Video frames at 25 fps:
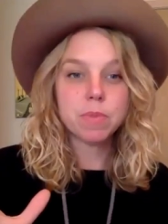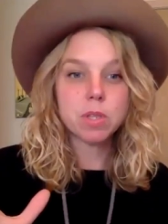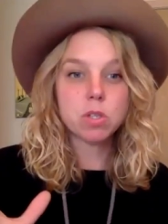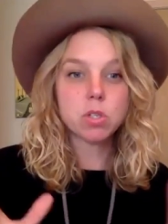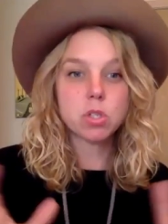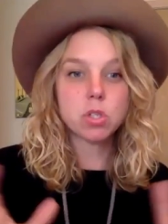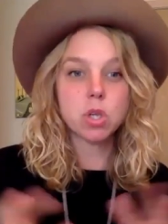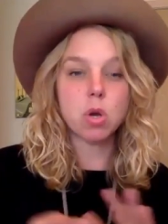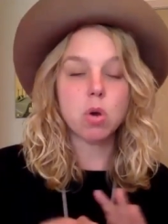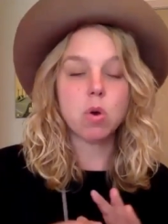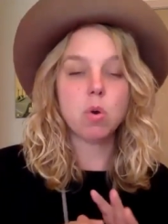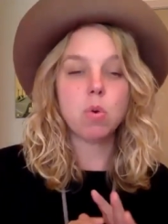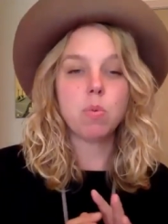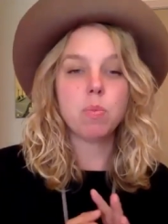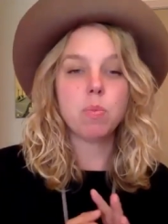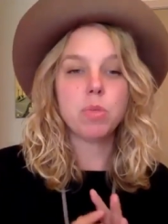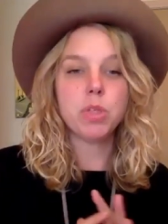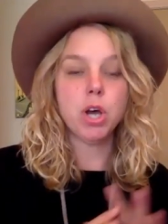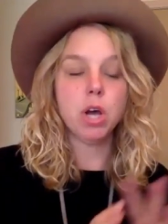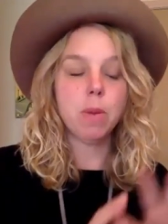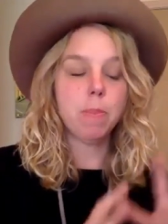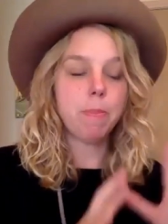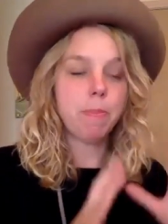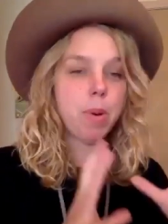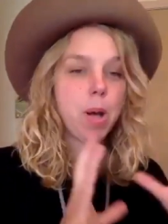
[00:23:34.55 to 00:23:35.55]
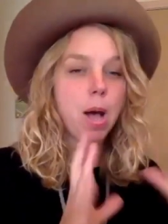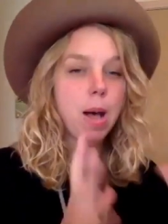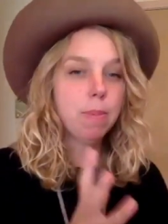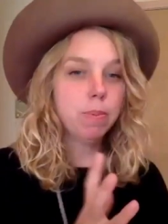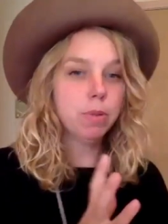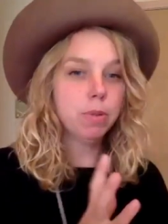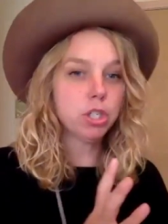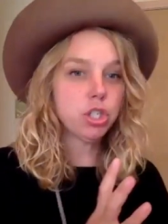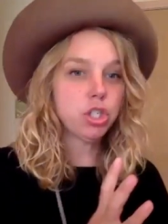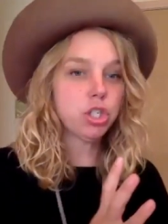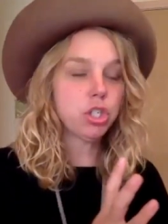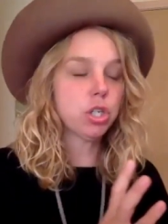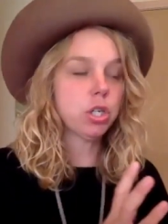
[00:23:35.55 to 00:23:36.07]
So the
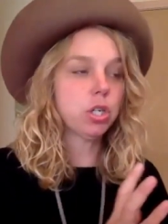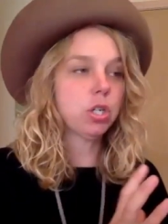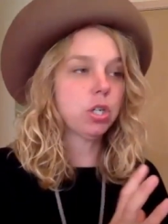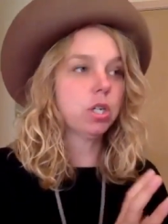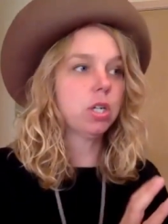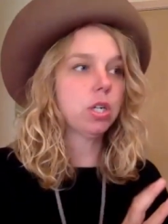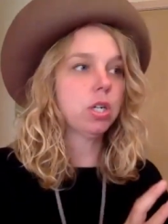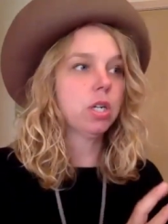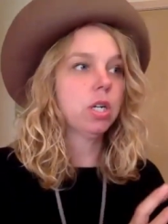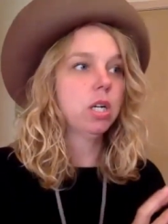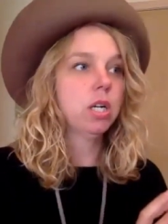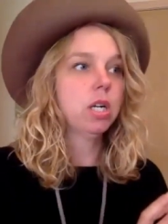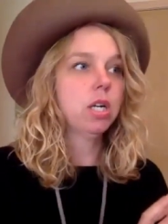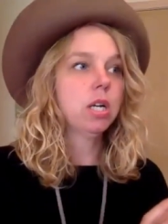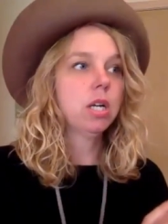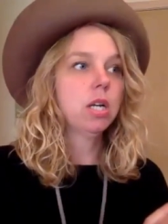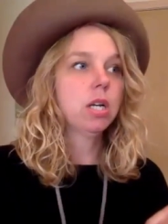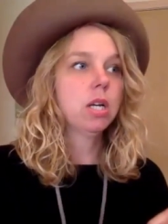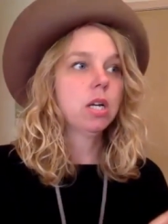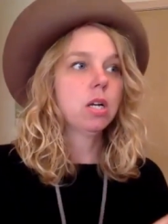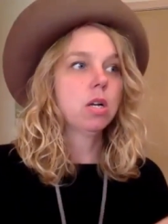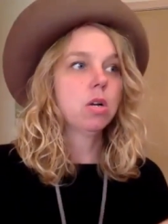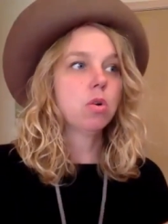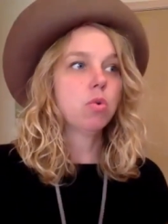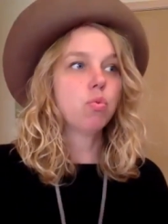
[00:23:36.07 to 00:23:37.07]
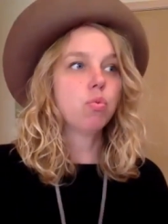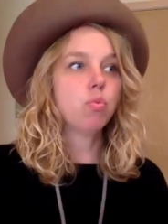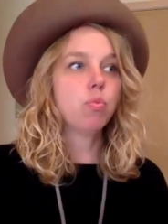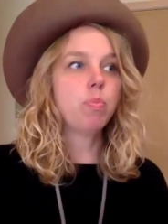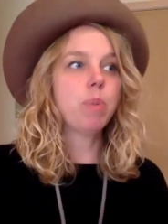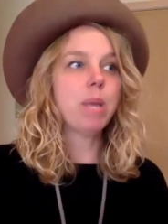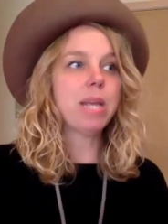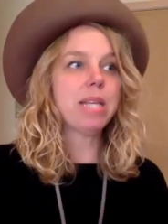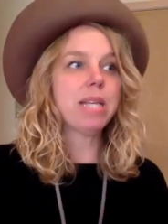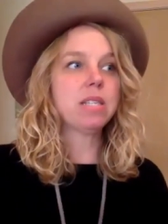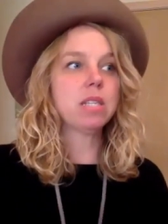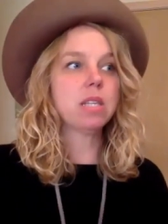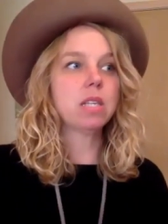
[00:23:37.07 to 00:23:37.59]
publisher
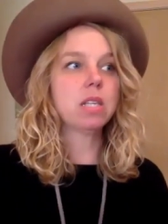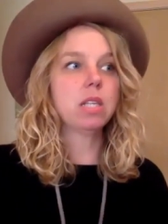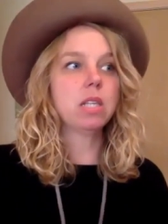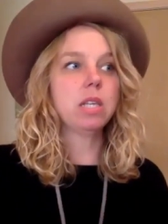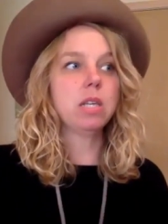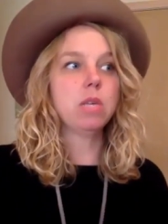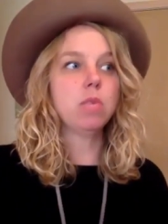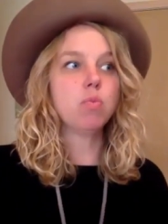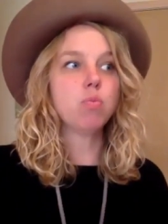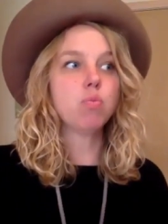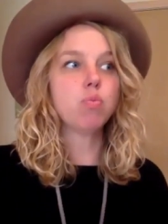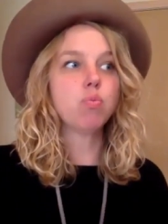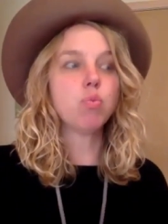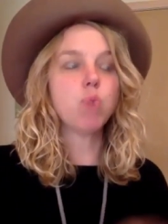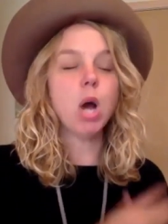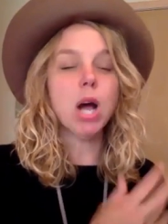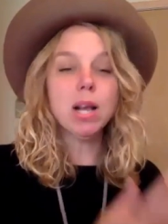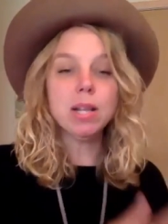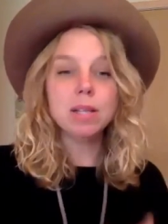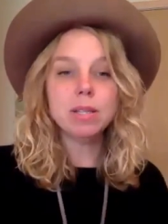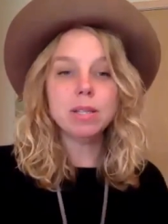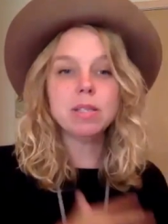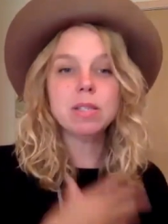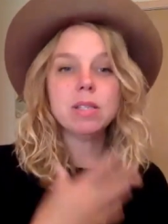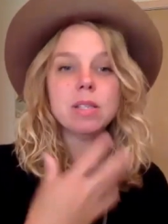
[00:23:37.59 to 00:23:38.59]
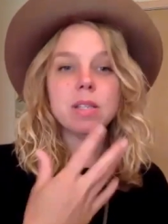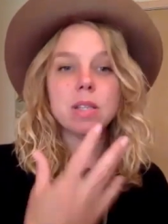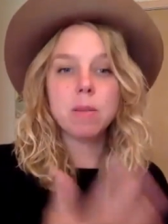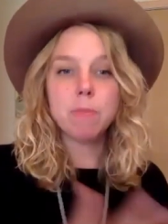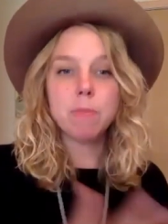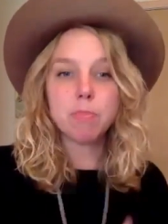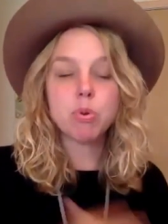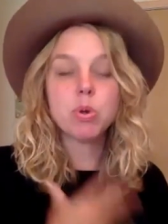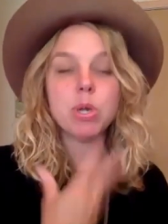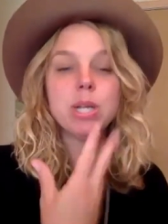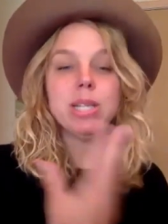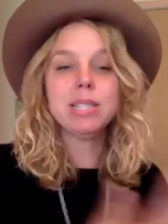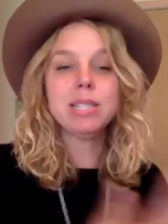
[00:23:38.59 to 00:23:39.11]
basically run
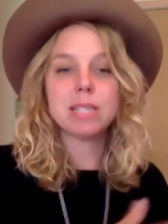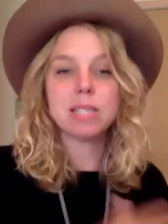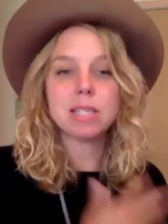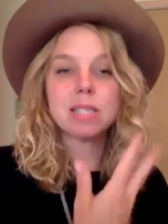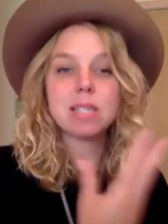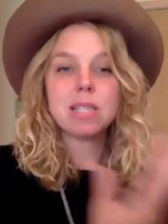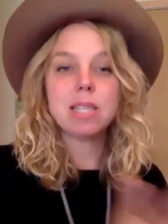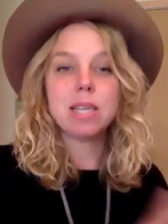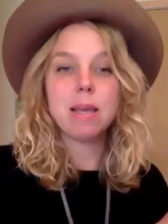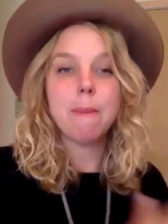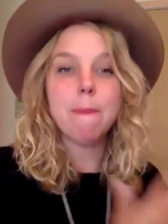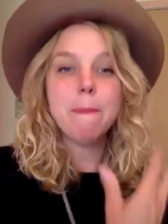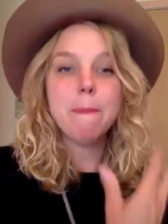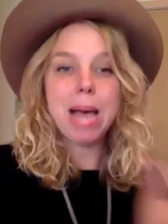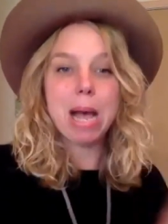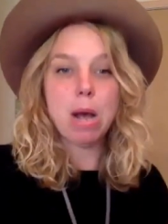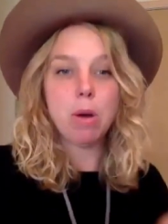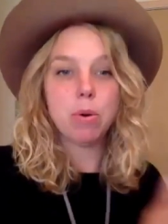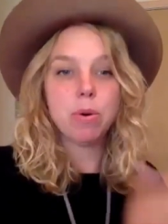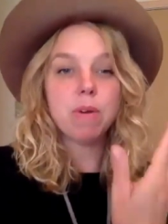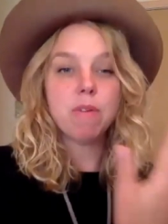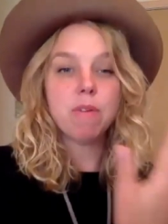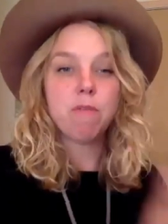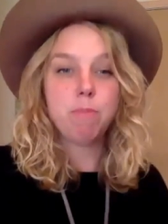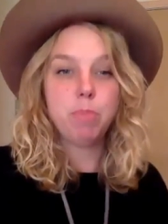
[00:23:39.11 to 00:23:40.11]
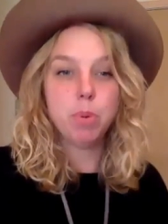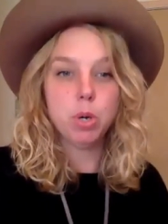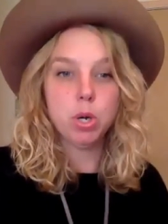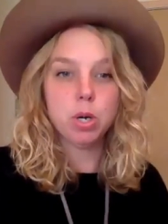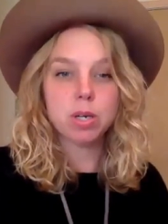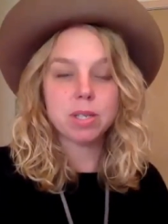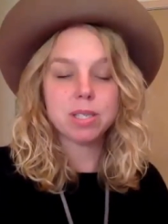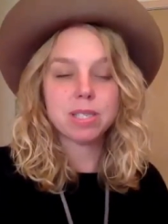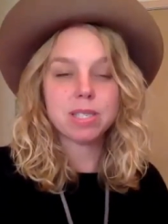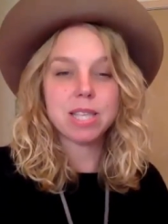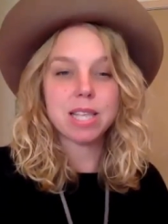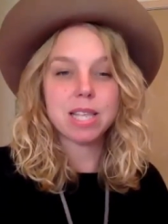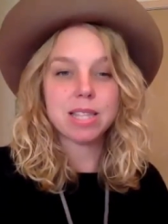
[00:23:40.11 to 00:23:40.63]
prints the amount of
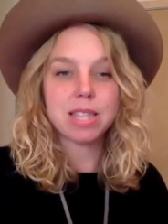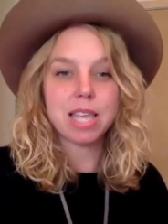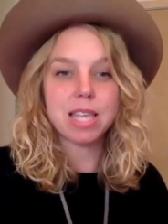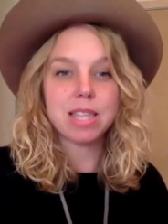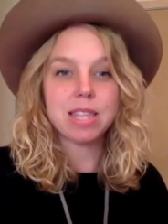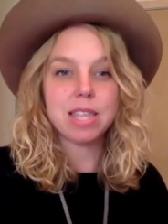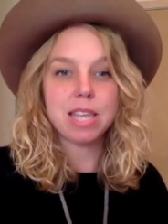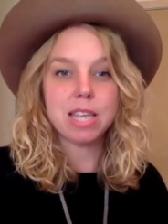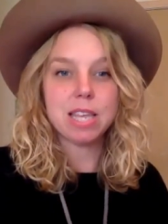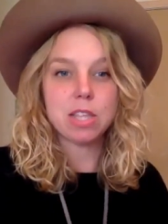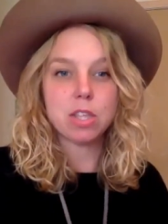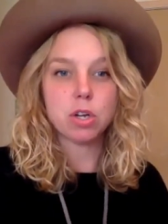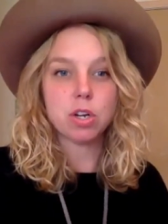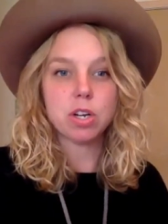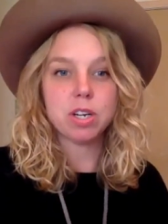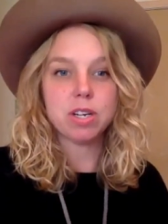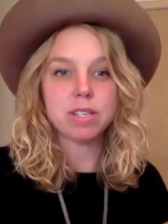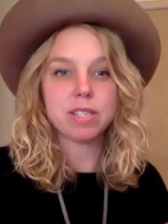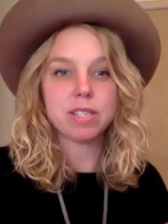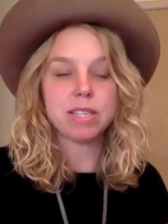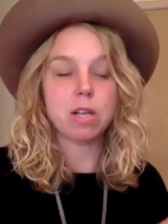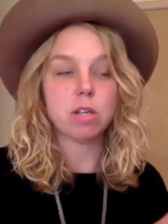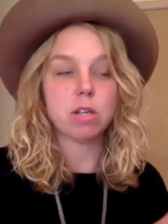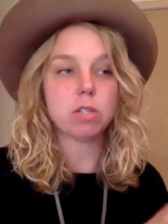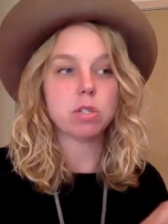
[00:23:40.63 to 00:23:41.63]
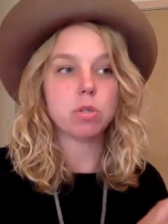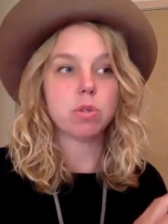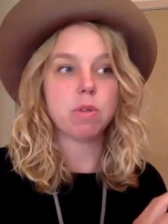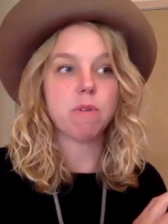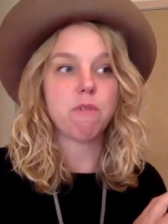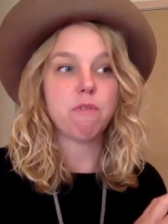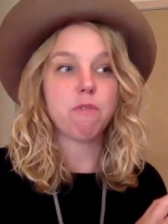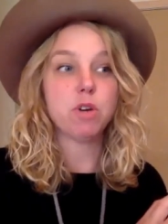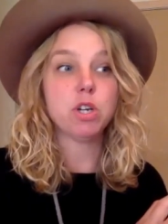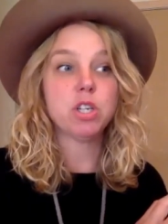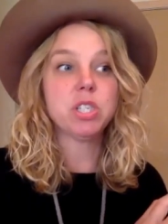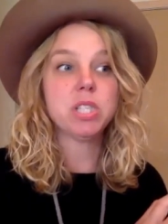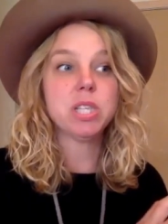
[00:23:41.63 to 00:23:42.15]
books that they think they're going to sell. So the
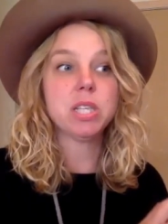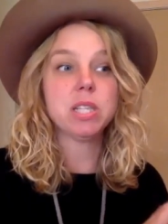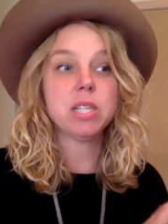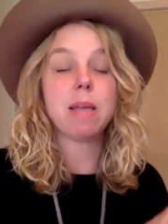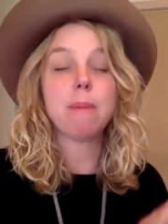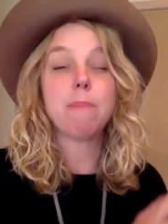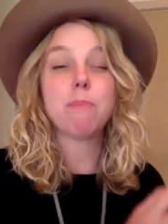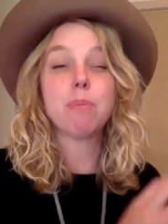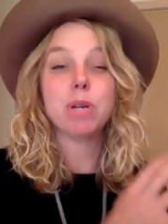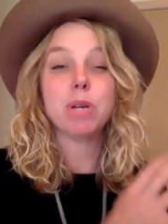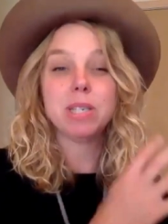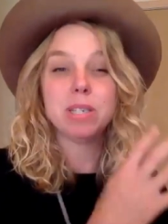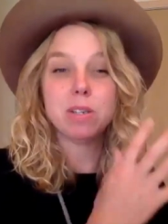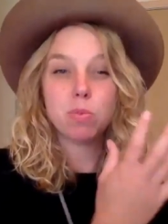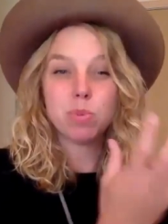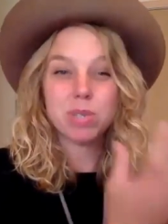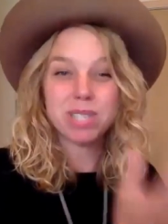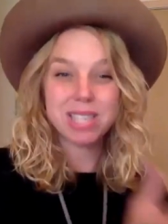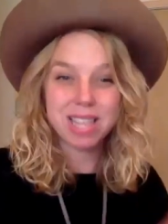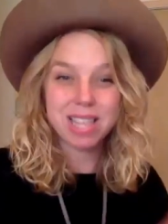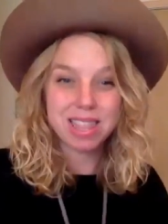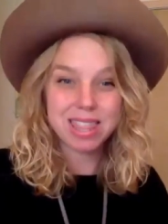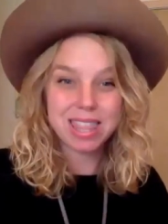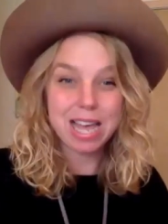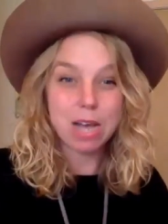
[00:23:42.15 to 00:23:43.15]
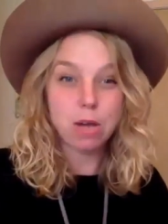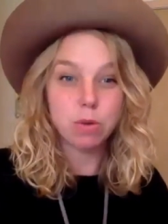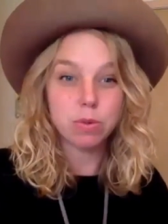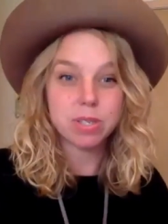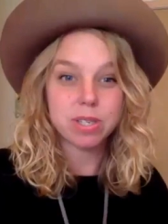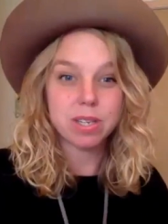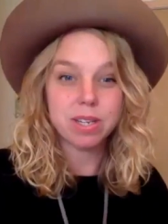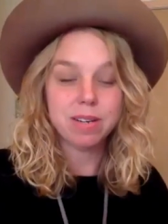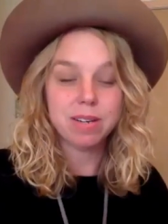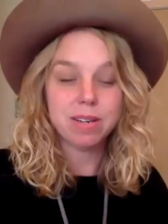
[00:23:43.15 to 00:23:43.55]
first thing they printed was a thousand.